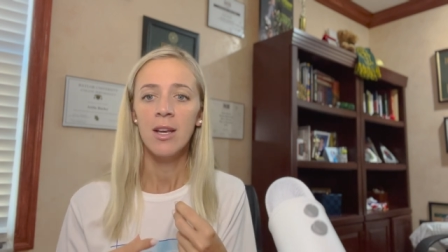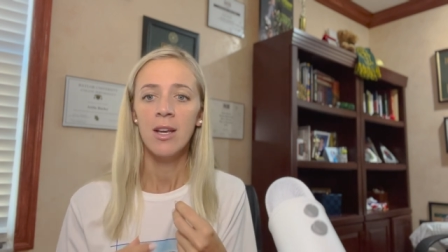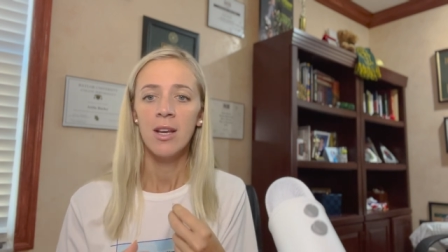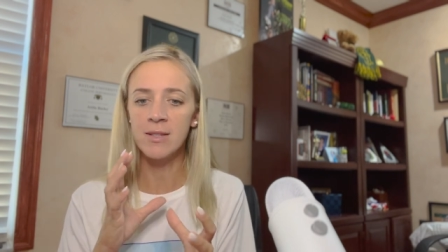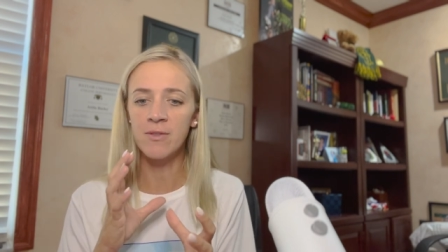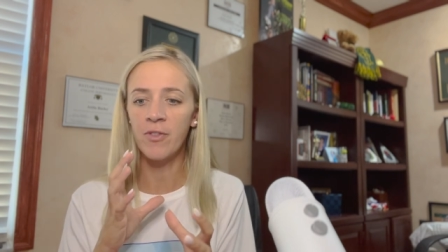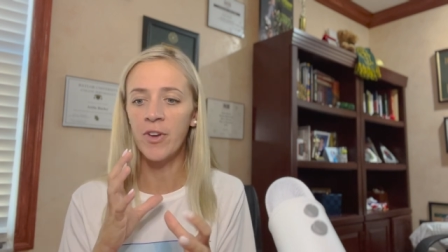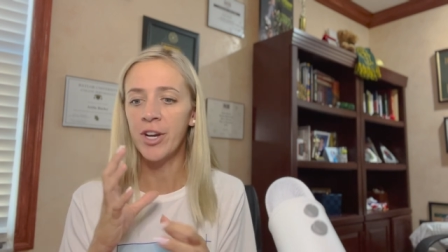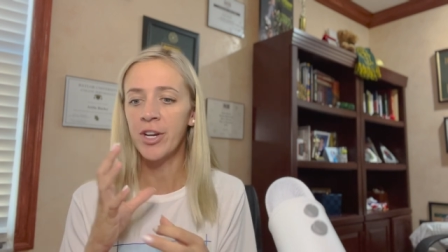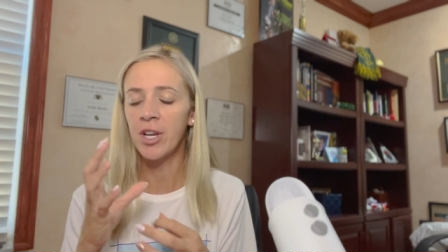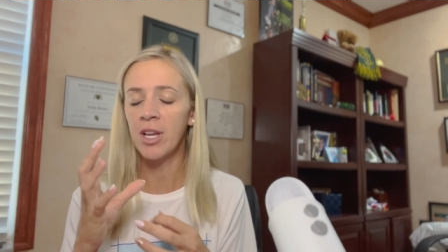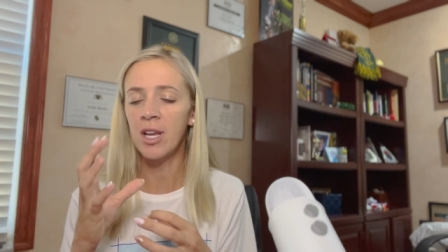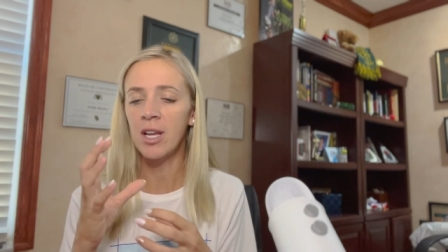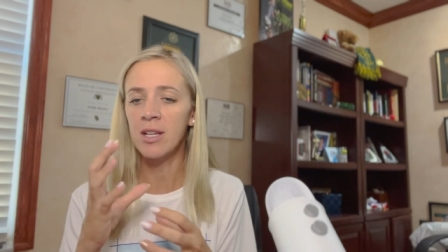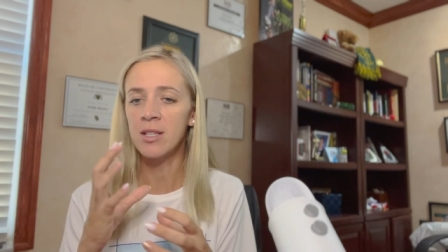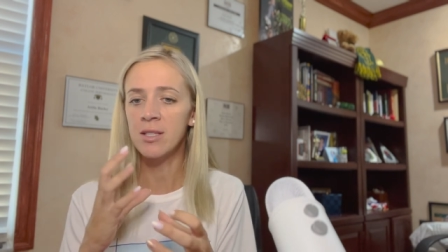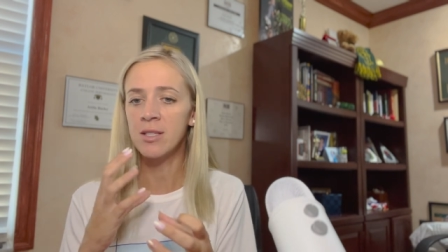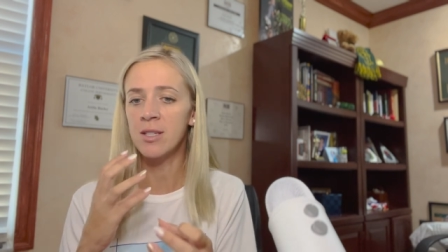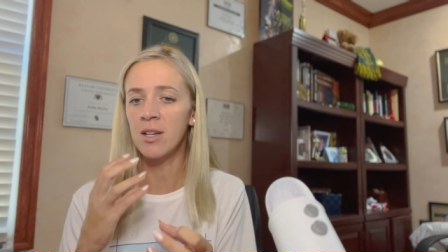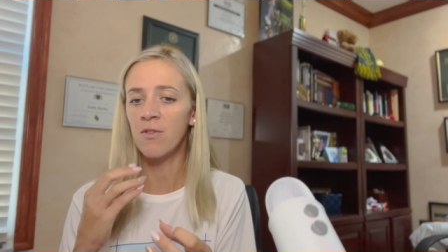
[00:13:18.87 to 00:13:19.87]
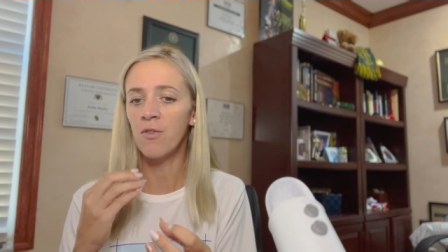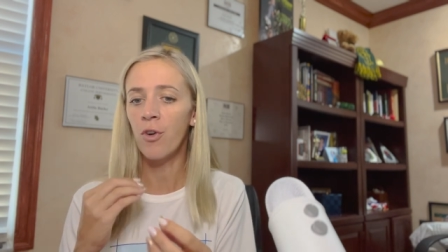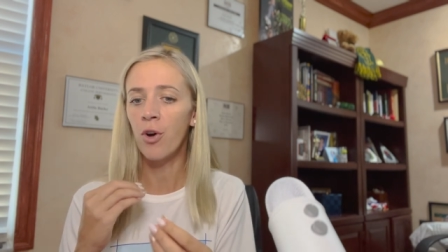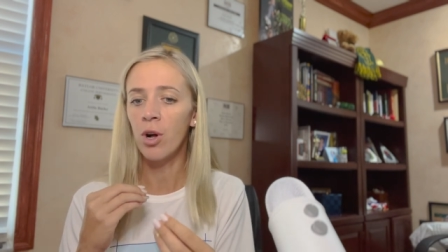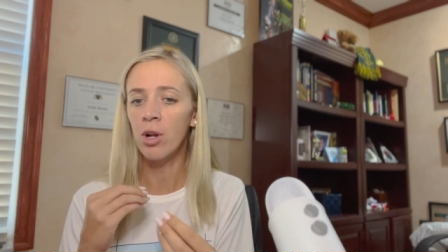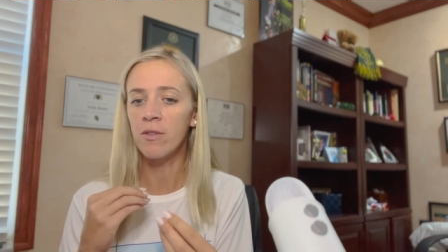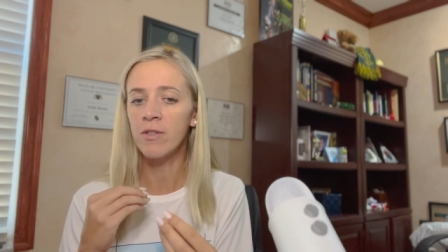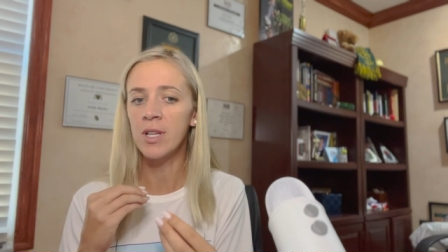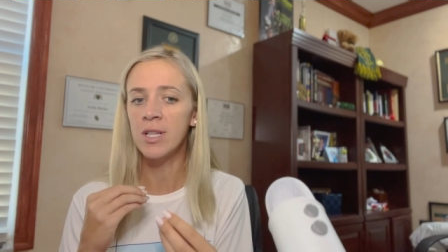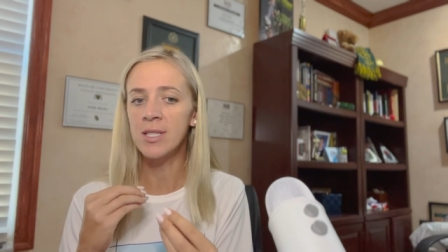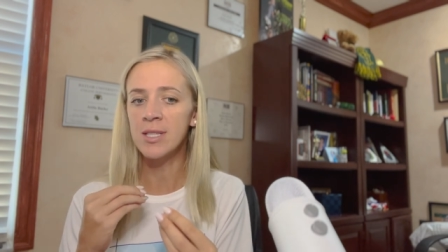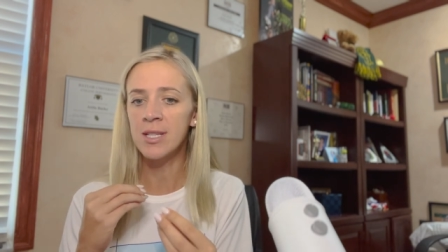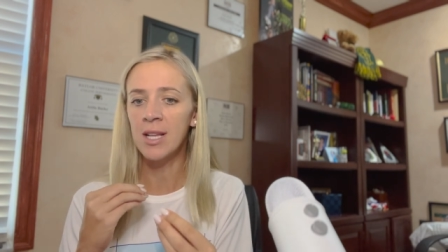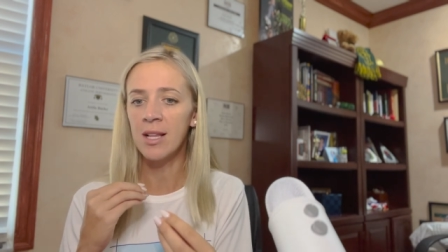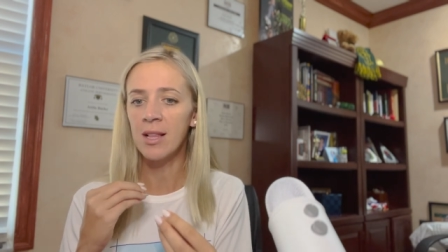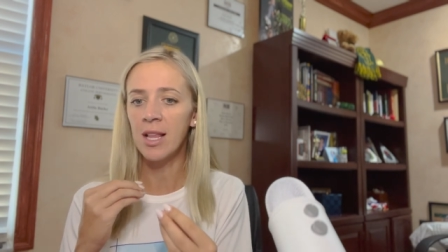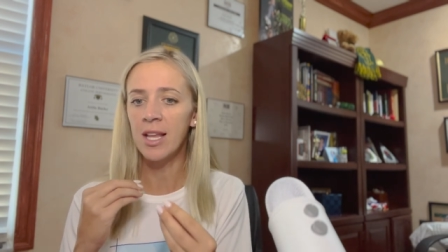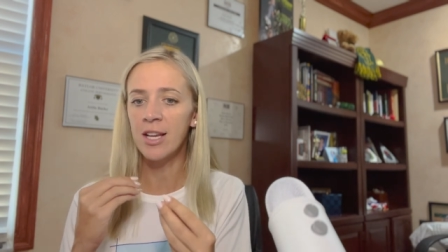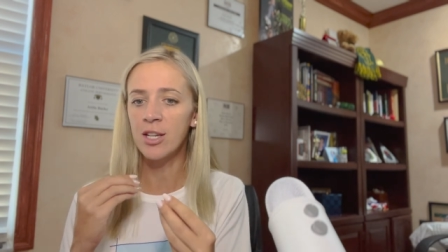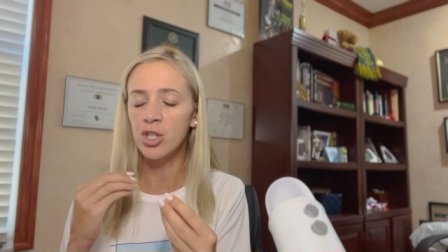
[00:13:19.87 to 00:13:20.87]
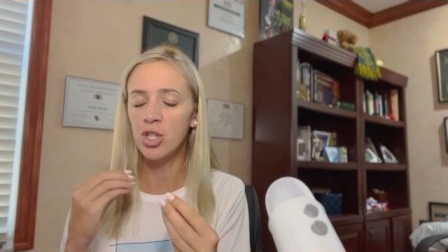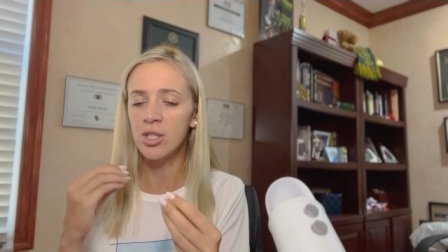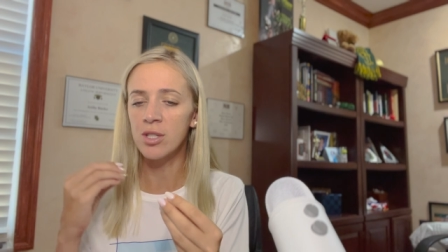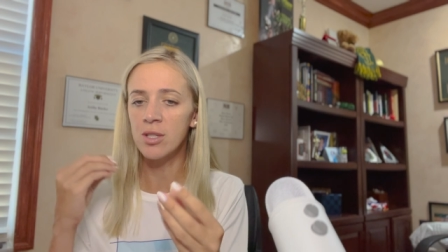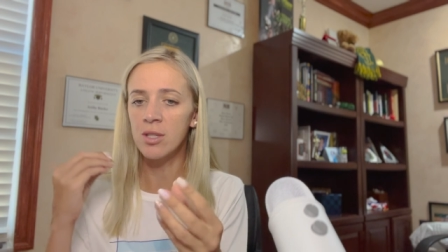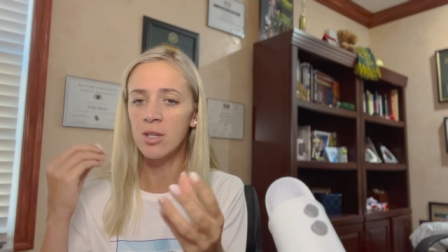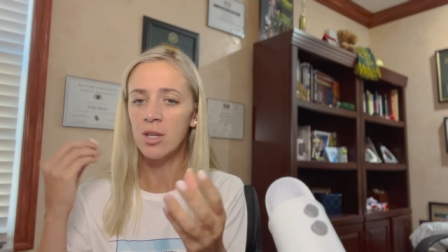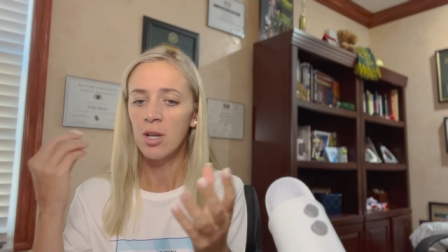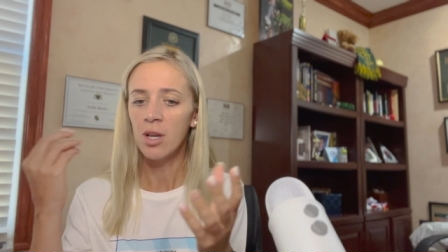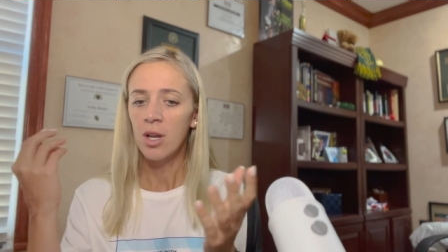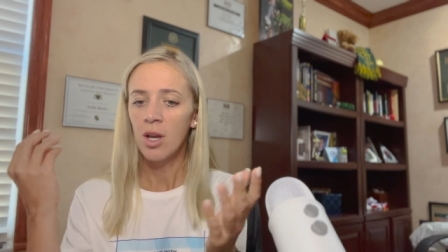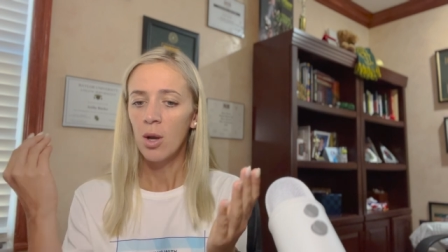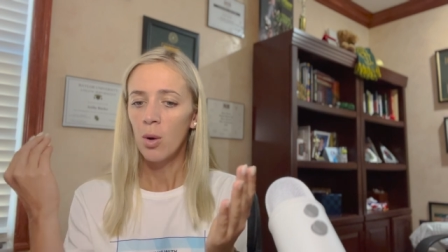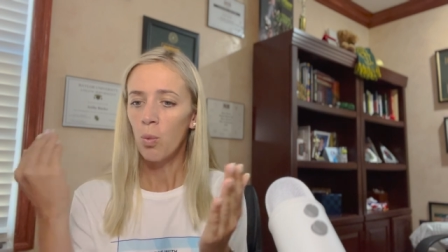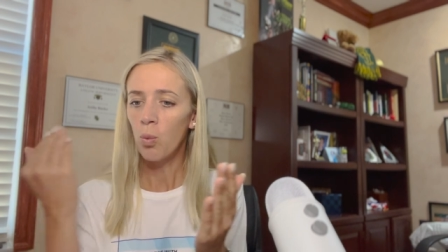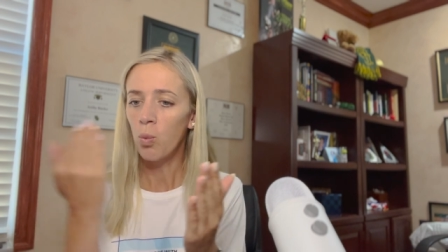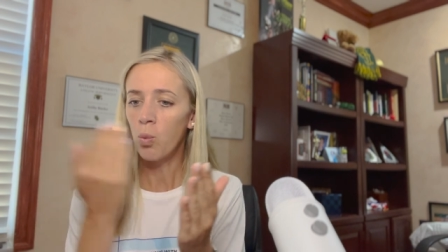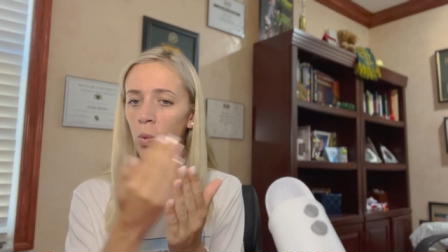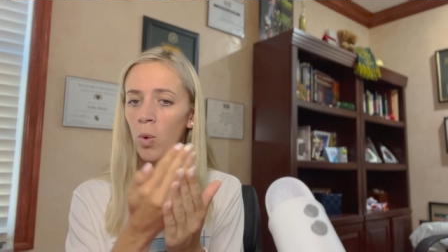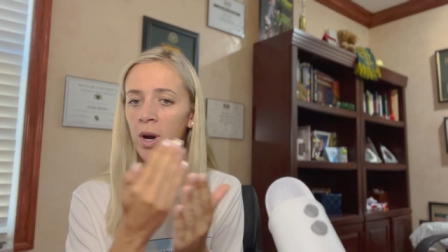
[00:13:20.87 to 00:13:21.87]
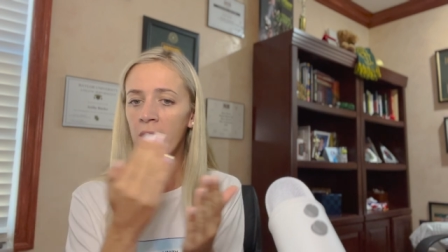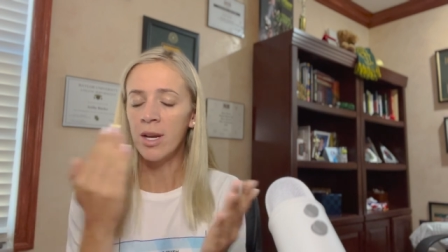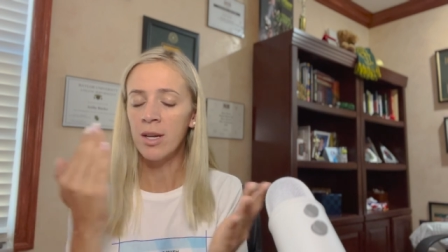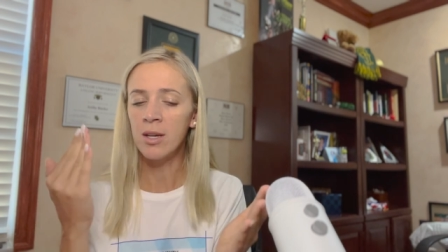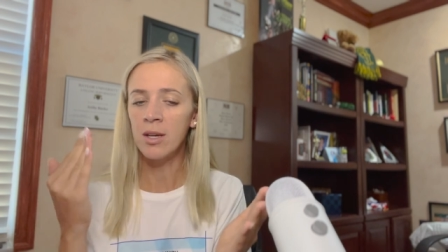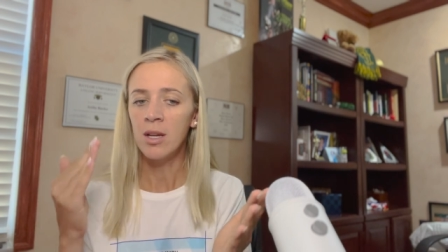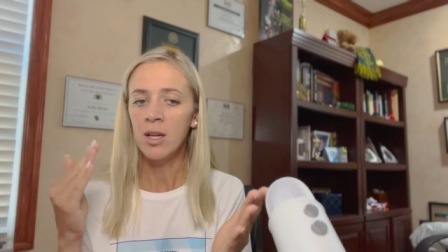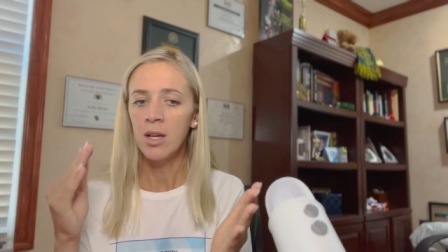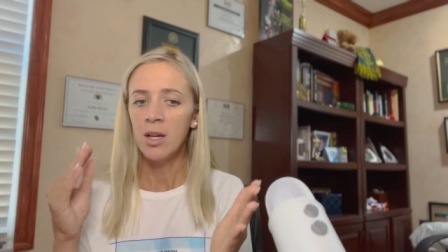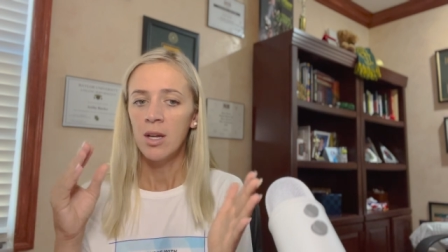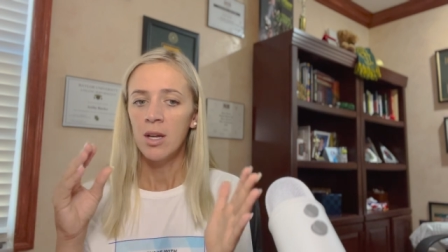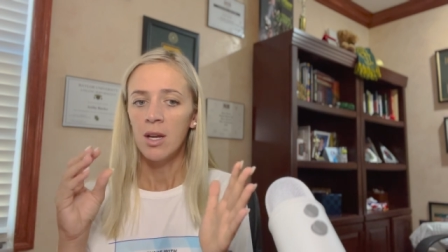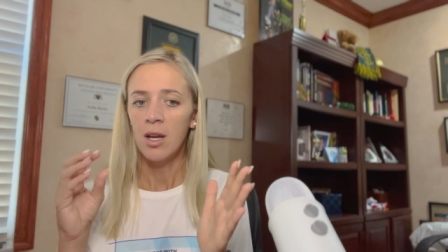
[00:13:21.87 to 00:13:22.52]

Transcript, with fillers: It's very, it's involved. It's not like just one